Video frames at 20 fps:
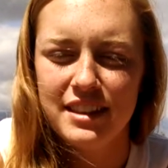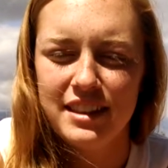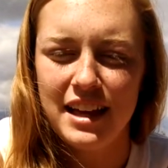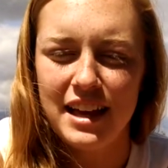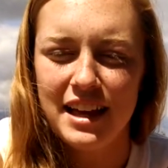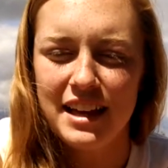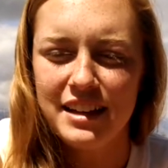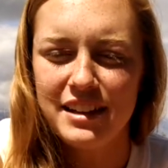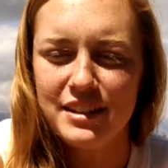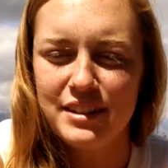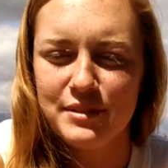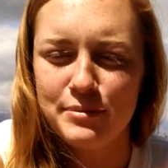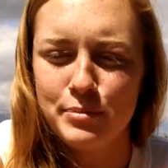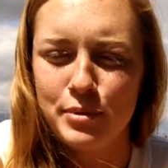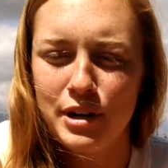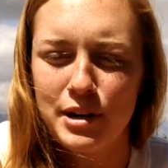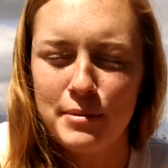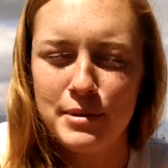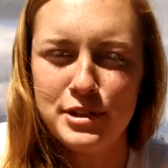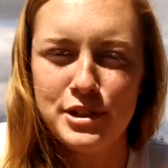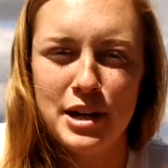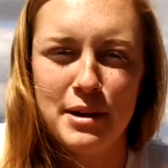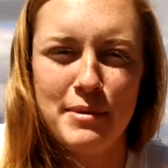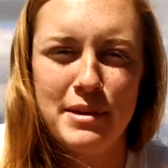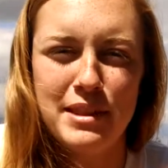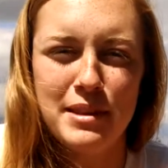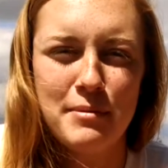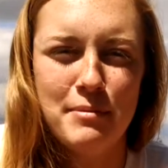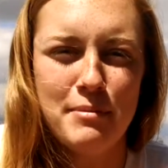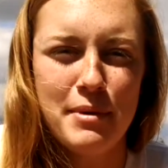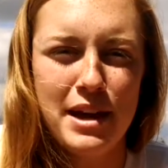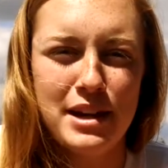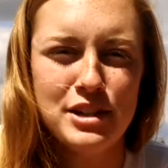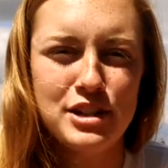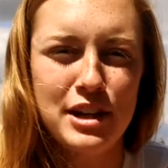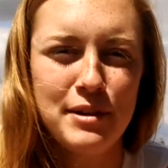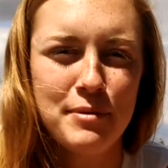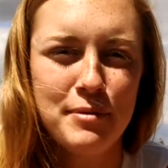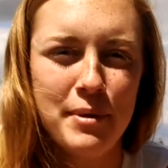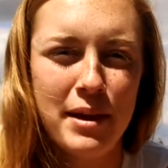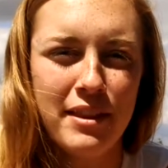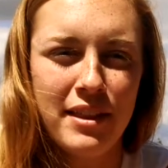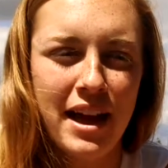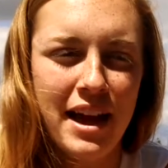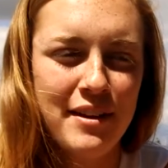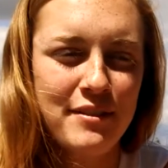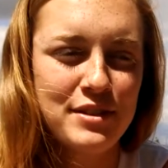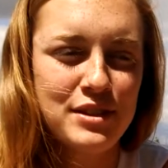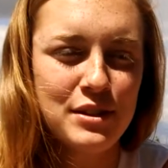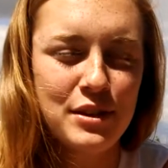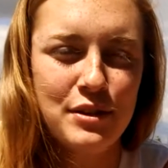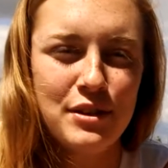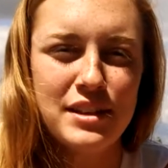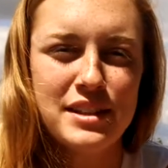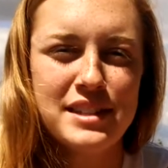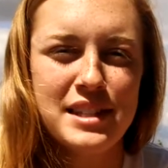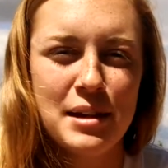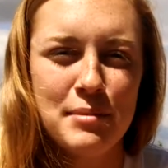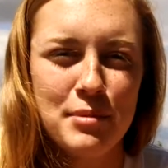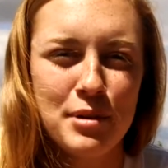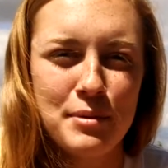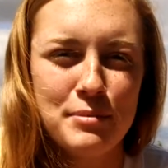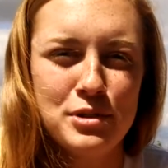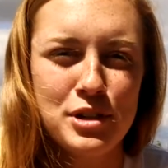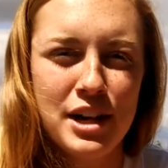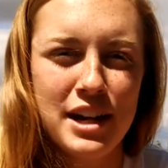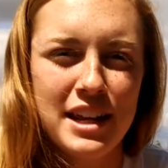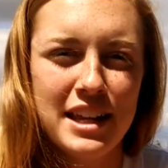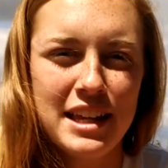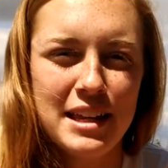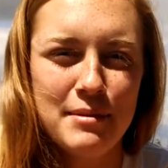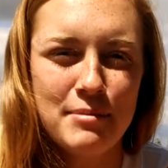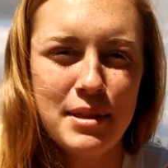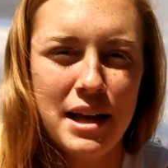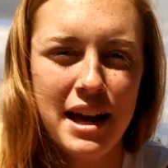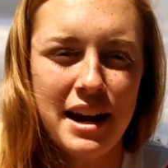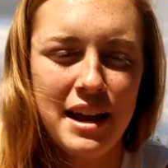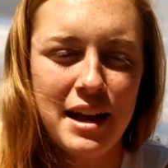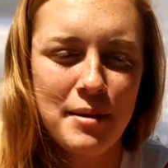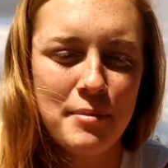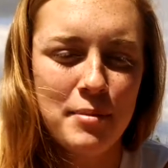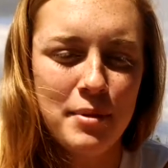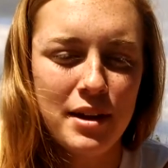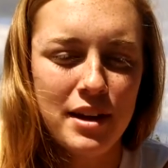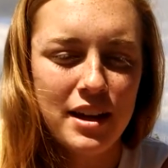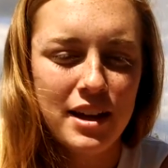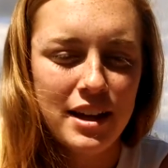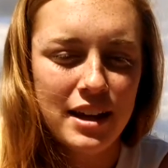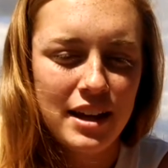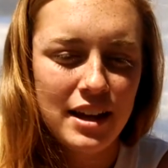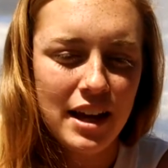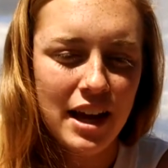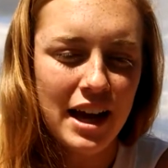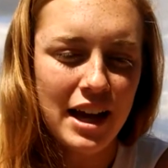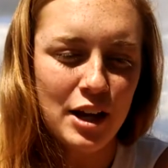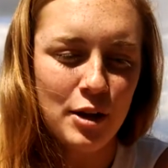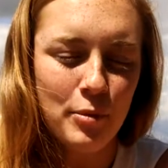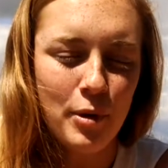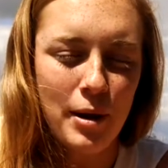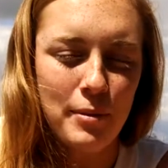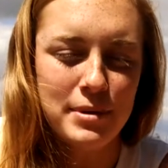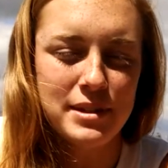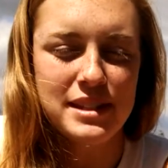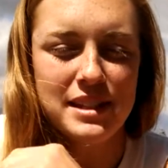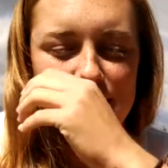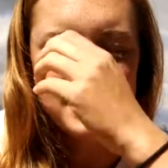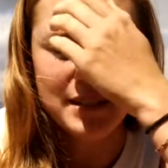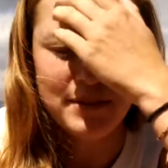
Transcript: that pretty much got me in the best shape of my life, so this summer I'm trying to keep that up. Uh, you'll probably see